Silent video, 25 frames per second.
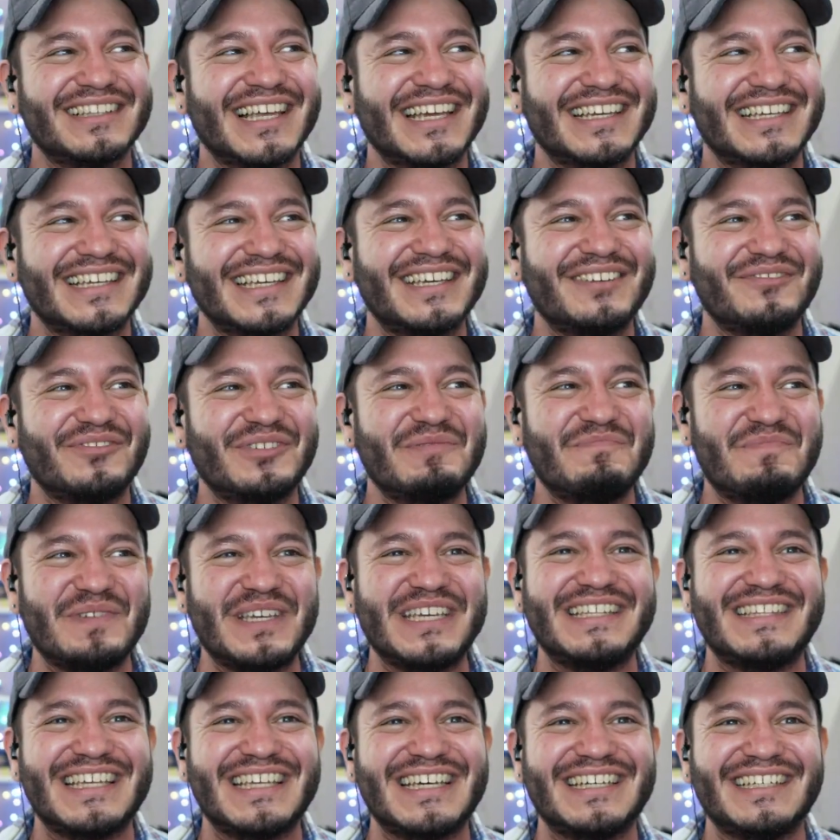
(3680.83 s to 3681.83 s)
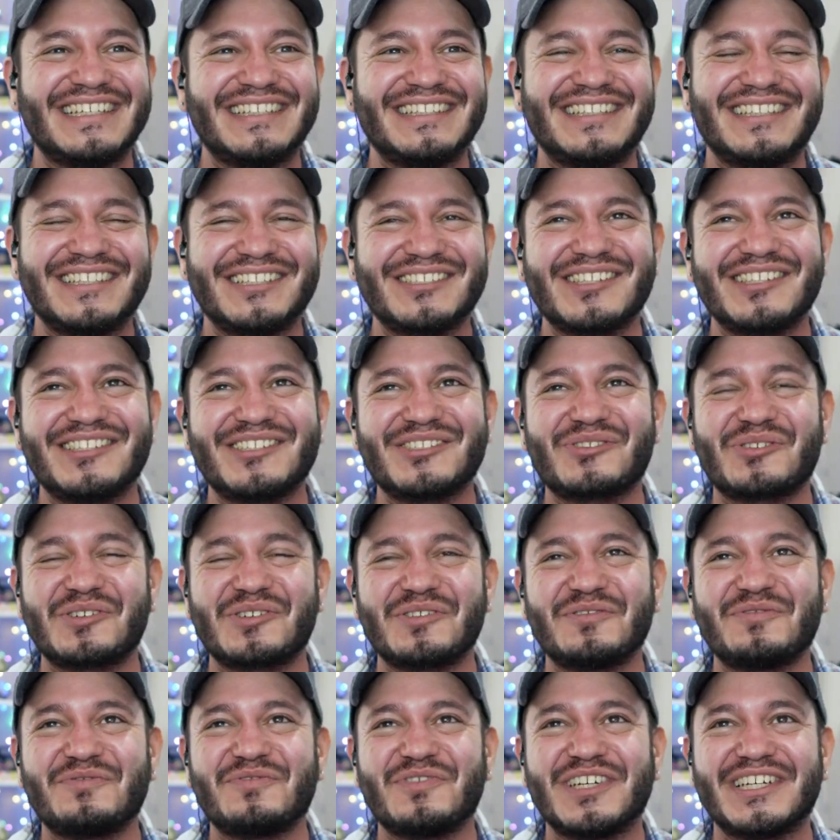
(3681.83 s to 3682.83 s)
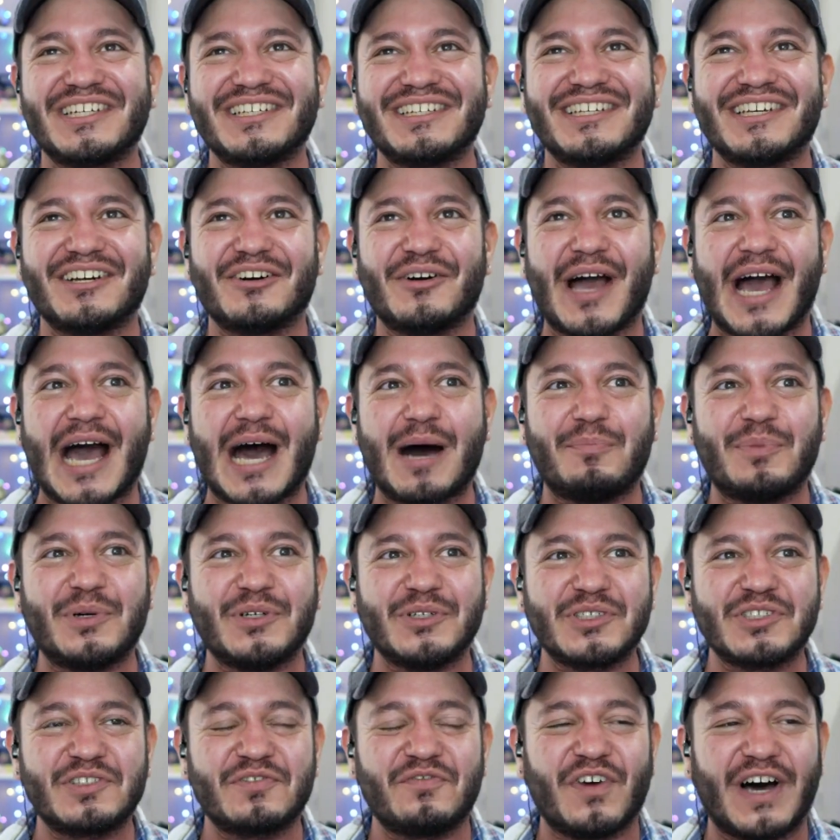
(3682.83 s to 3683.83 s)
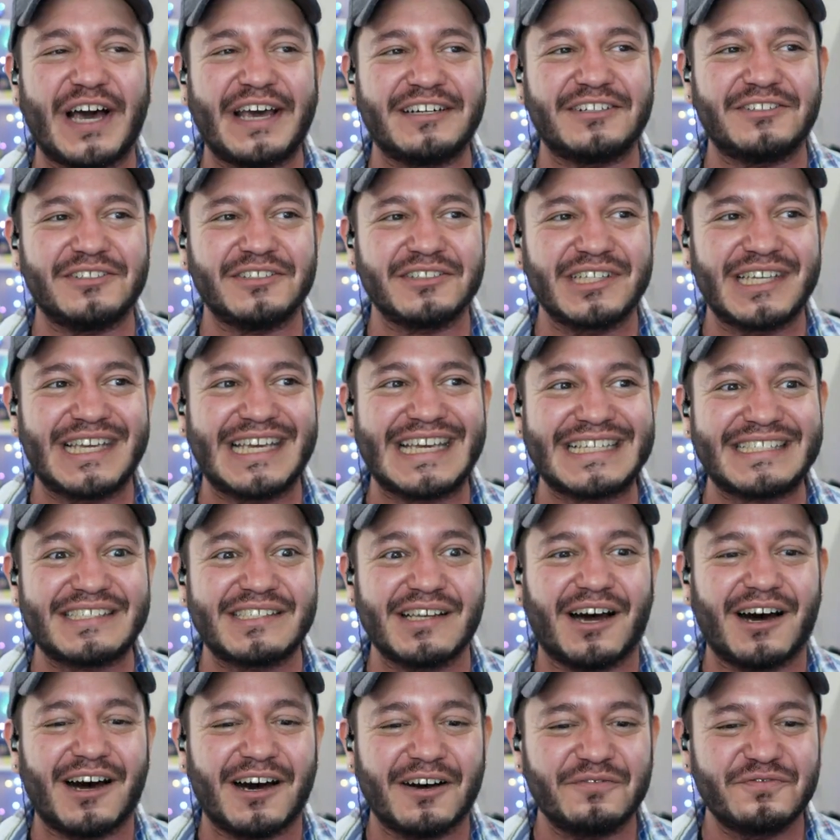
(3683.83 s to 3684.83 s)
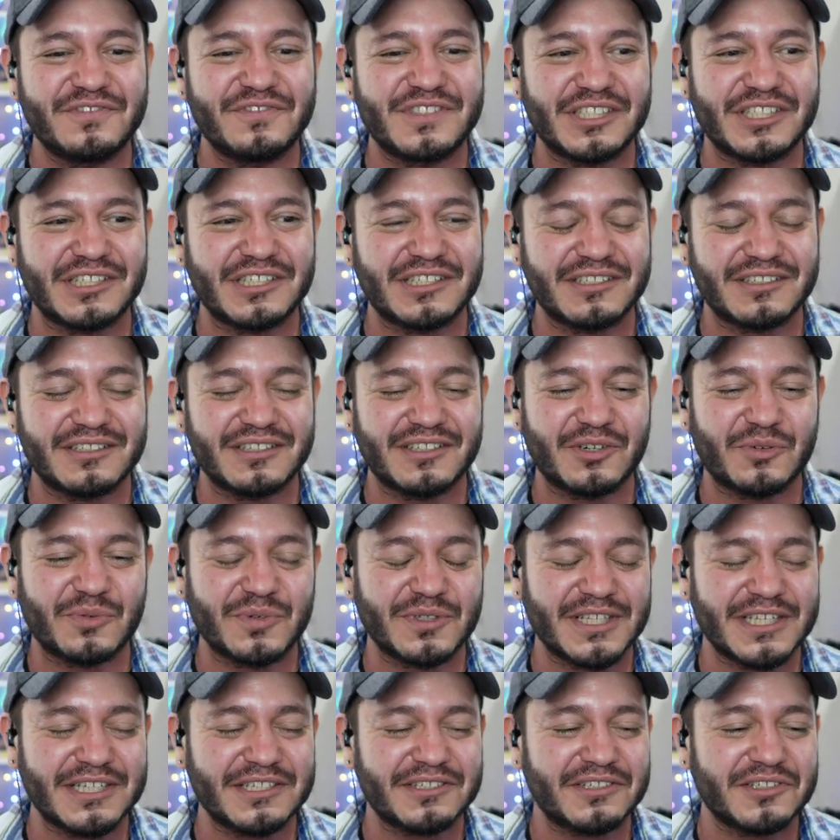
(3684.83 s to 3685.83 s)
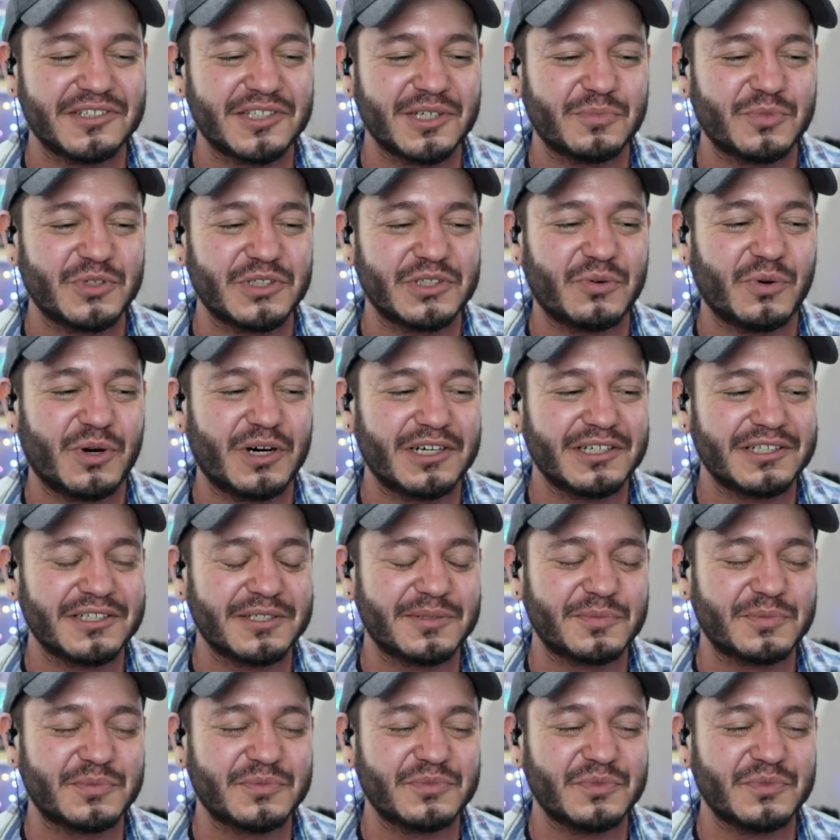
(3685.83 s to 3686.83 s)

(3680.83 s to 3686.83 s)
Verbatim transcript: it would be the, the the sort of, you know, Apple's final kiss off to their relationship with Qualcomm. They're